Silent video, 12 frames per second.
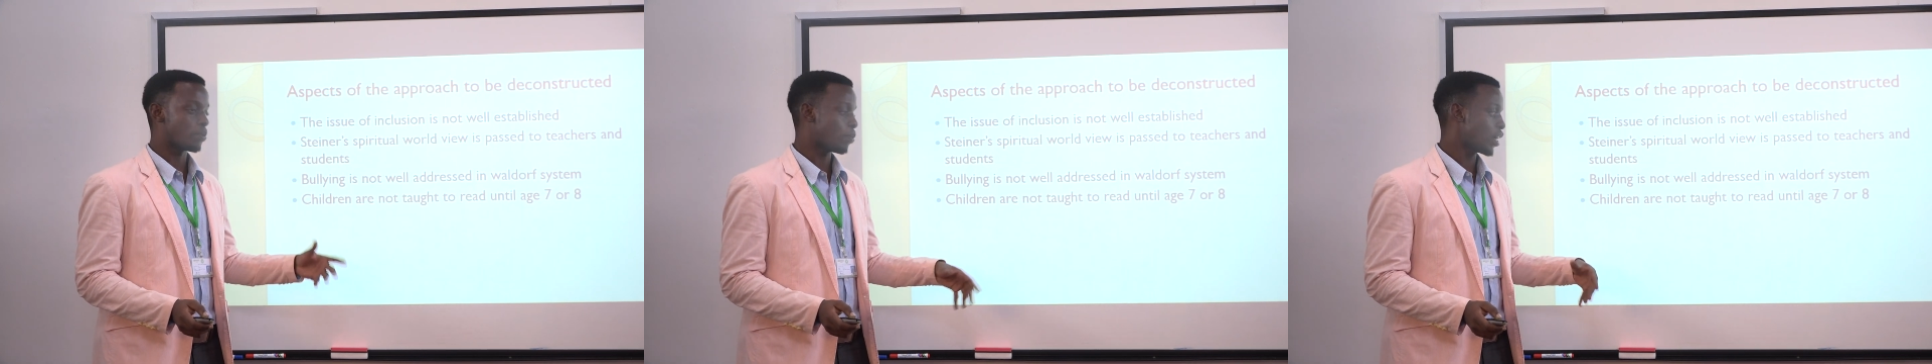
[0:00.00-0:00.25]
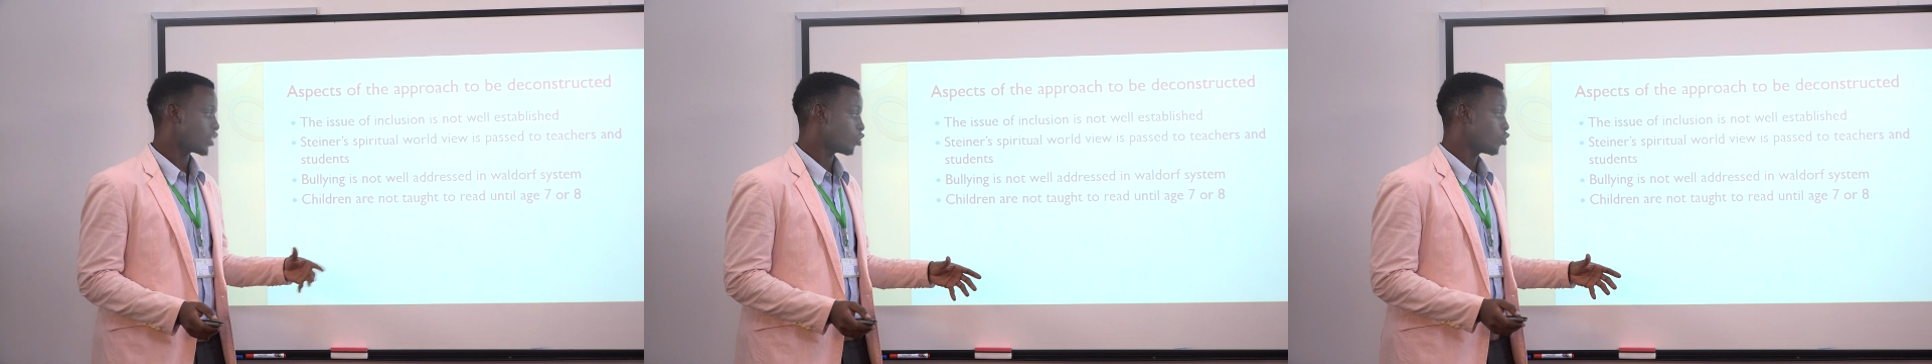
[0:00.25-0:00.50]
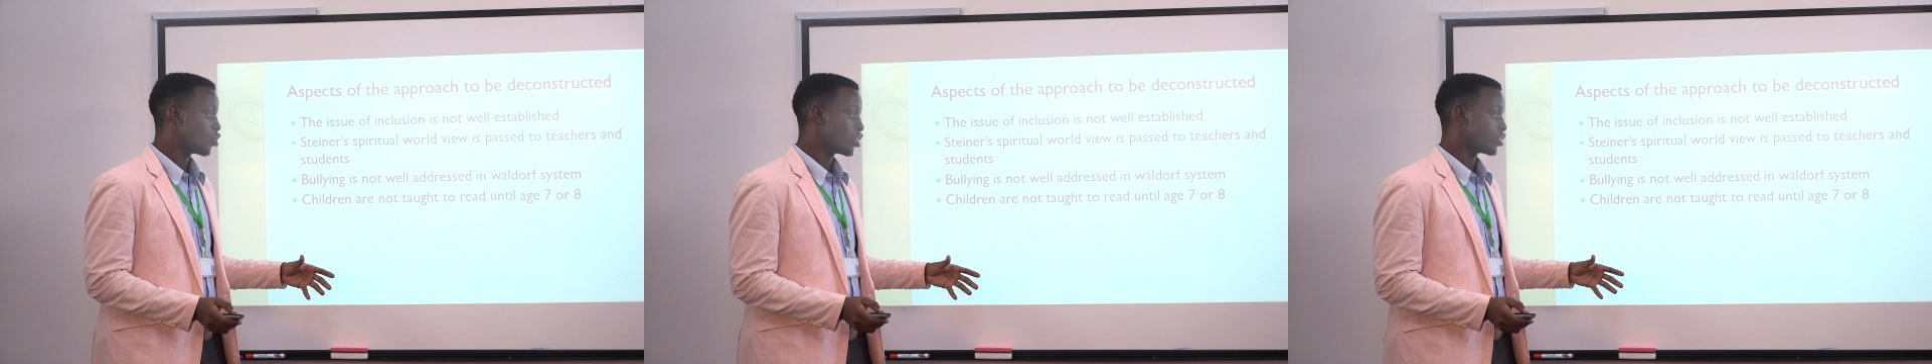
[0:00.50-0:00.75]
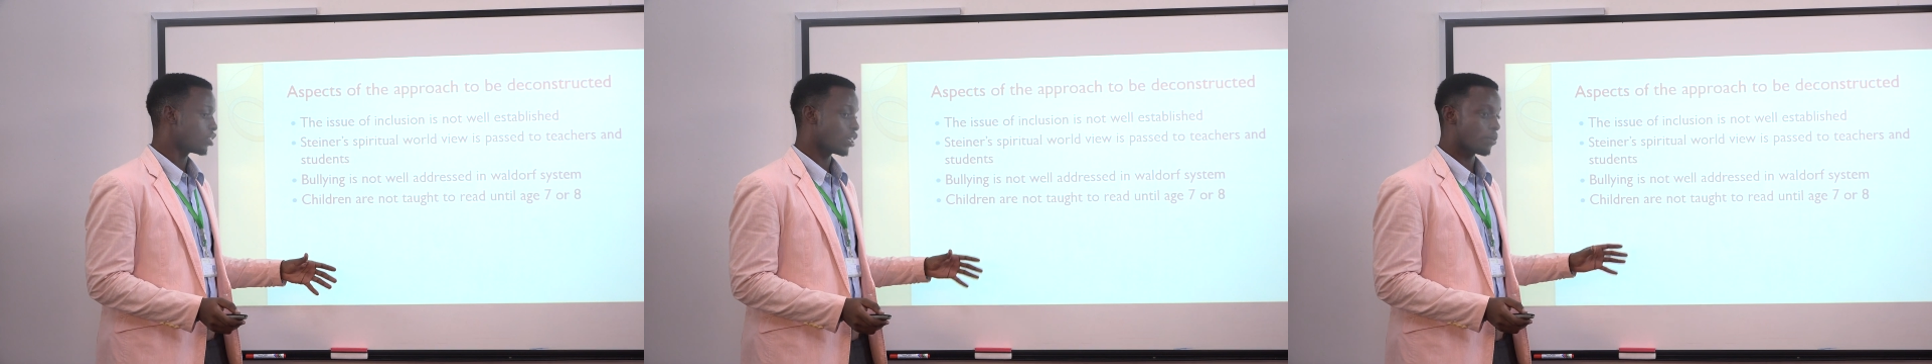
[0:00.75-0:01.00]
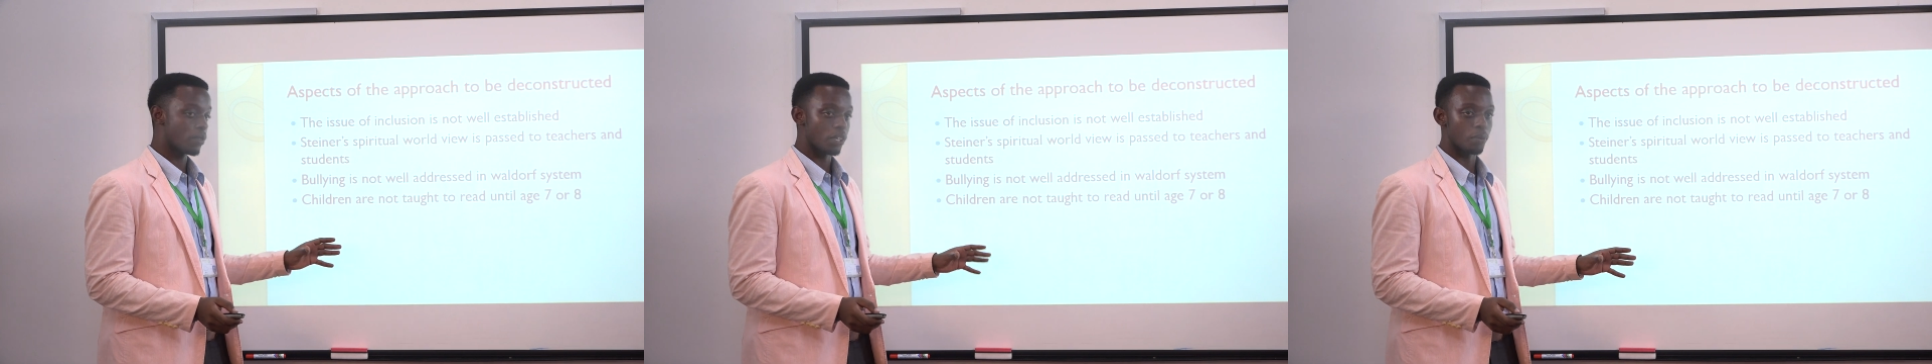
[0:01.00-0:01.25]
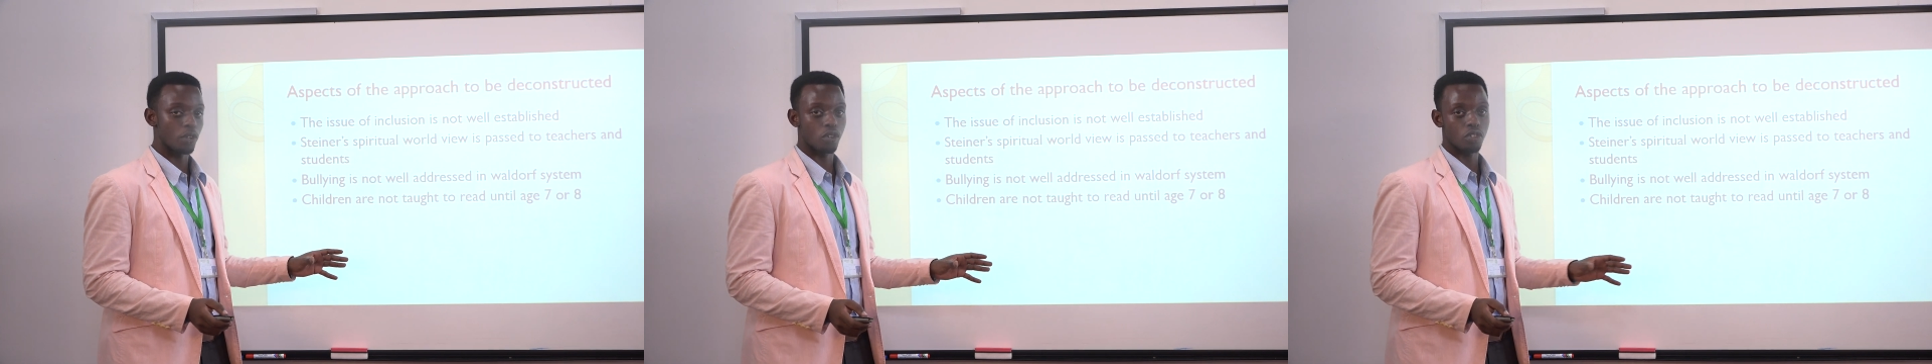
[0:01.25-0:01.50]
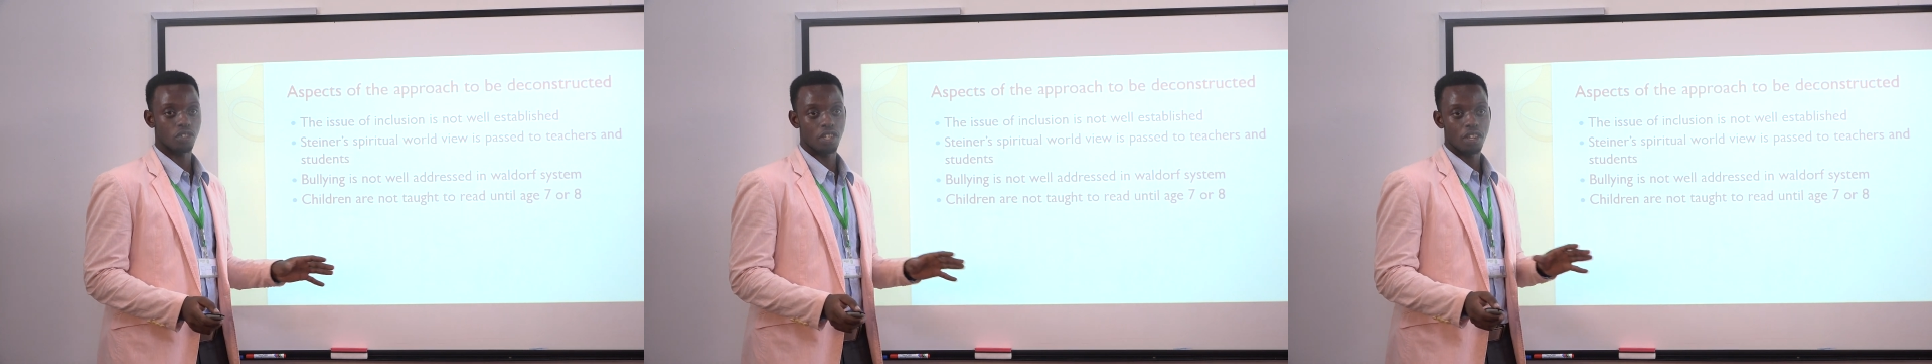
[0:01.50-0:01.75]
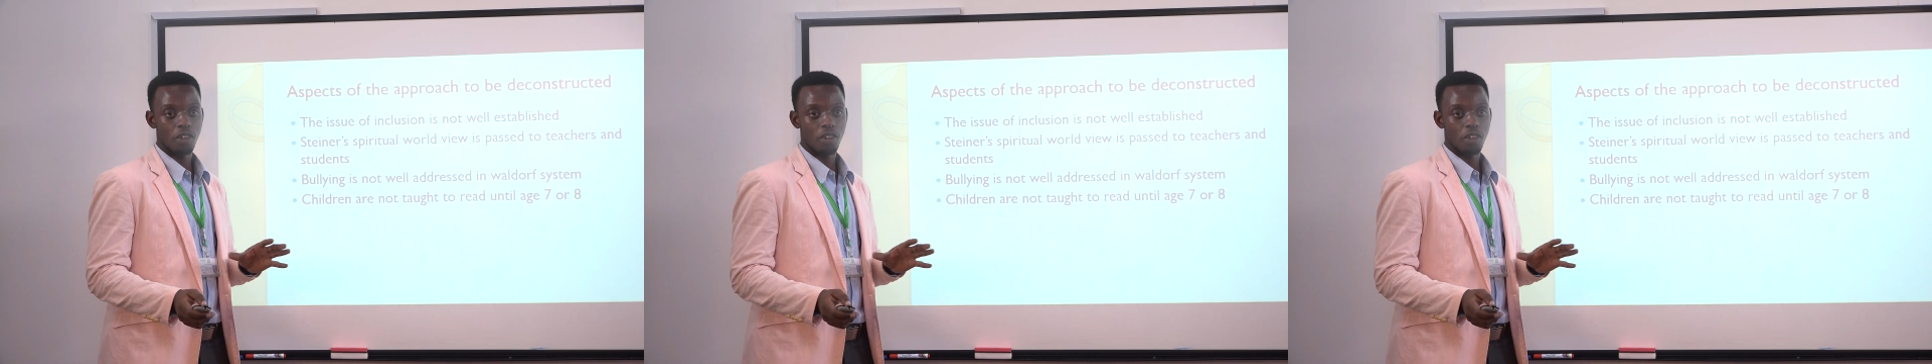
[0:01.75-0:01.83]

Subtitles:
might ruin something because,